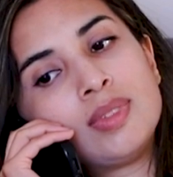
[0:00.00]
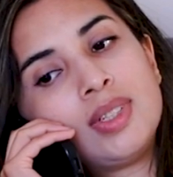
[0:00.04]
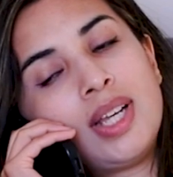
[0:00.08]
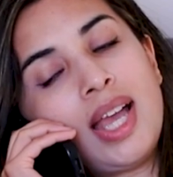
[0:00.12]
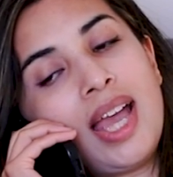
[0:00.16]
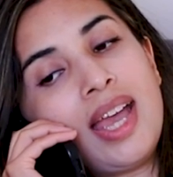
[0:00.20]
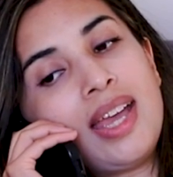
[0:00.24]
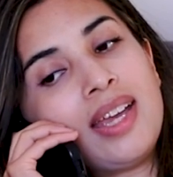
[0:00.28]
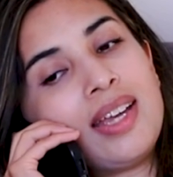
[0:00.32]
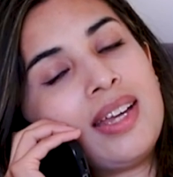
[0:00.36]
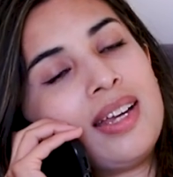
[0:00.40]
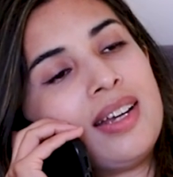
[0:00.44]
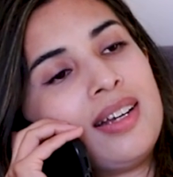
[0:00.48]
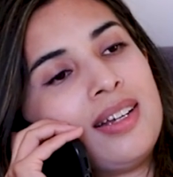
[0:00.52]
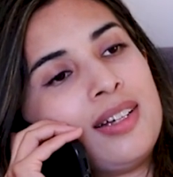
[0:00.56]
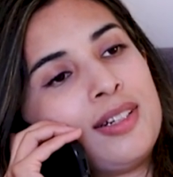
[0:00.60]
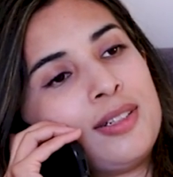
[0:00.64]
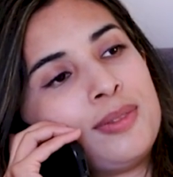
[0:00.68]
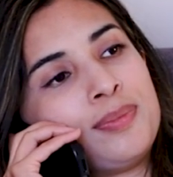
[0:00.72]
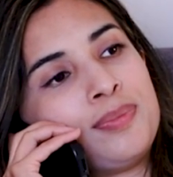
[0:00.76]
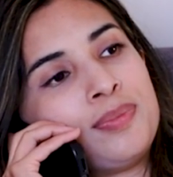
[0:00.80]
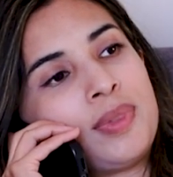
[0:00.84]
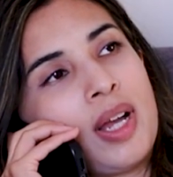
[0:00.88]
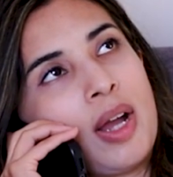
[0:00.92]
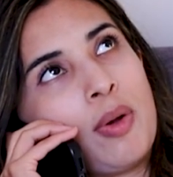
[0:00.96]
Hey,
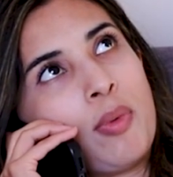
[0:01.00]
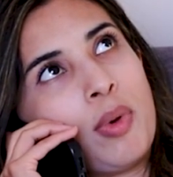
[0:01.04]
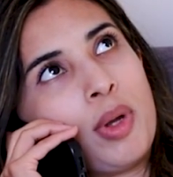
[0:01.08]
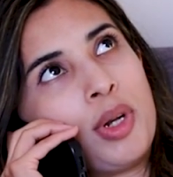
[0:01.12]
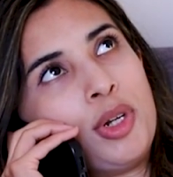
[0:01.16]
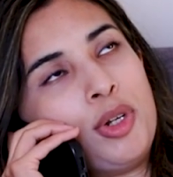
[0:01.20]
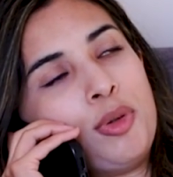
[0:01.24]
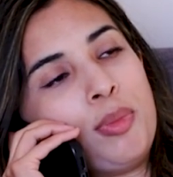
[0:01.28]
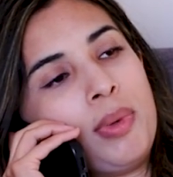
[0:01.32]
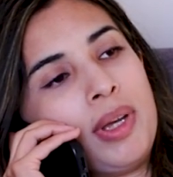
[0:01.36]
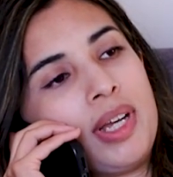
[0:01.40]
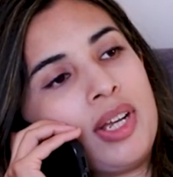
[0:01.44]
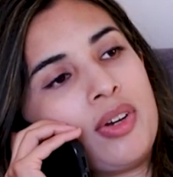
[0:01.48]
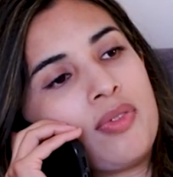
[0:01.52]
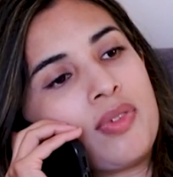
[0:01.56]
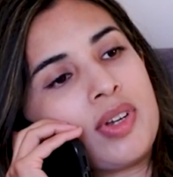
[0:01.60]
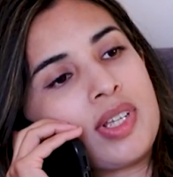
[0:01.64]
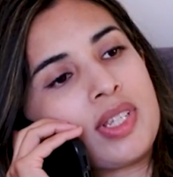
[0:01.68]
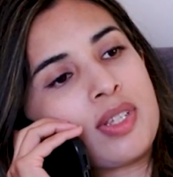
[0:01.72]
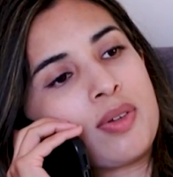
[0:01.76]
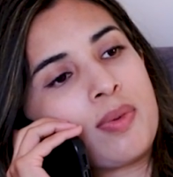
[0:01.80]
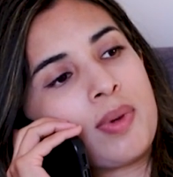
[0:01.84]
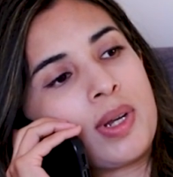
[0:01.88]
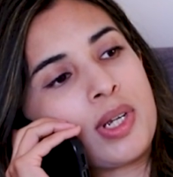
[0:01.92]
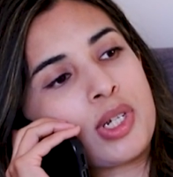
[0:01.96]
I wanted to make a
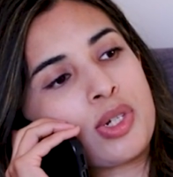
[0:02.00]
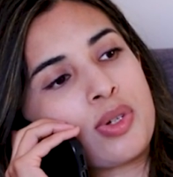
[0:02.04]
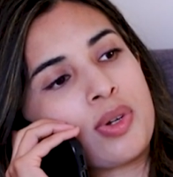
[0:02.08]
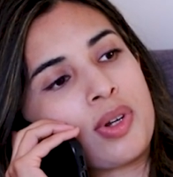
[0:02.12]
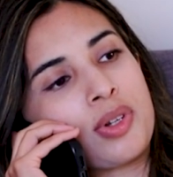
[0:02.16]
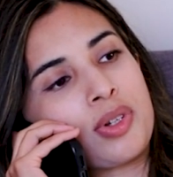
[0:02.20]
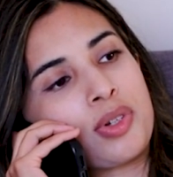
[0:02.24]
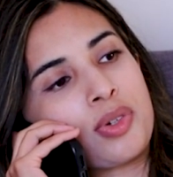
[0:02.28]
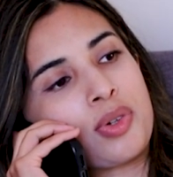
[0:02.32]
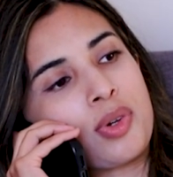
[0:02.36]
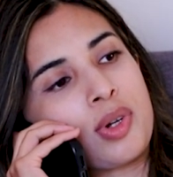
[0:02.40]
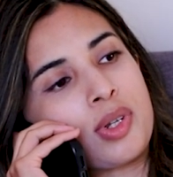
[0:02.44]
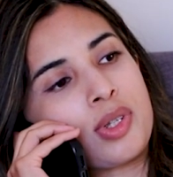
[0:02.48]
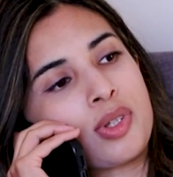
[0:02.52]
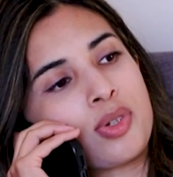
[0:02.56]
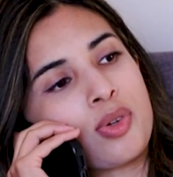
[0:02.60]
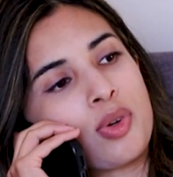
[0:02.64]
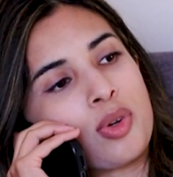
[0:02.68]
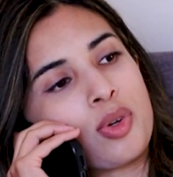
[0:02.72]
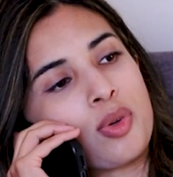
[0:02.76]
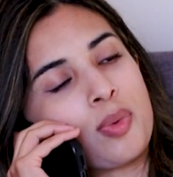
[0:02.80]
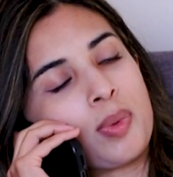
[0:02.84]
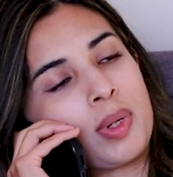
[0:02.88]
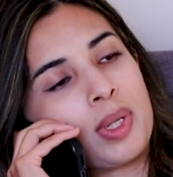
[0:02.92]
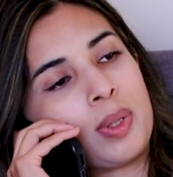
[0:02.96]
reservation at your
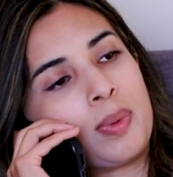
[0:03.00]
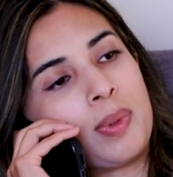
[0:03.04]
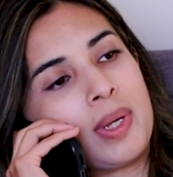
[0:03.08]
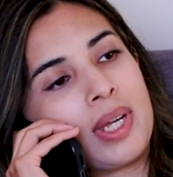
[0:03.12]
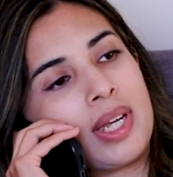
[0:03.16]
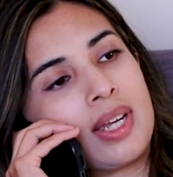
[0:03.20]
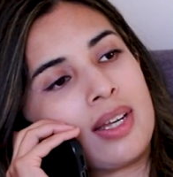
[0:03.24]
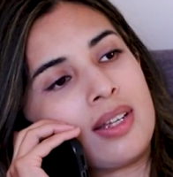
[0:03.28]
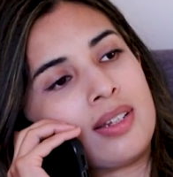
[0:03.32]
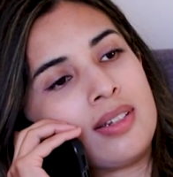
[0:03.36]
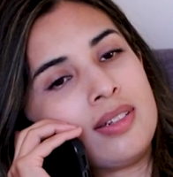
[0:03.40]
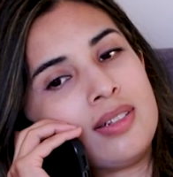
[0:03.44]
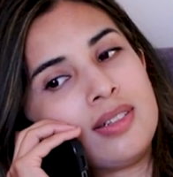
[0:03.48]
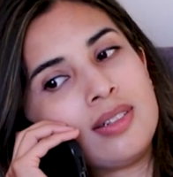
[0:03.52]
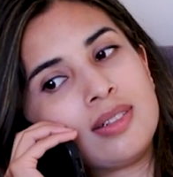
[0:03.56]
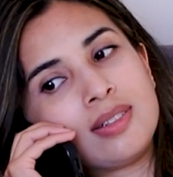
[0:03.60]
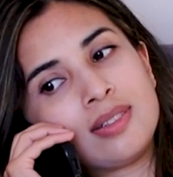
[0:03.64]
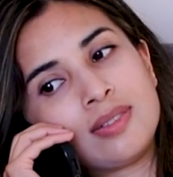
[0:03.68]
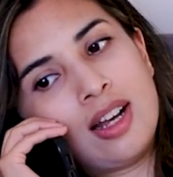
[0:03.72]
restaurant over the weekend.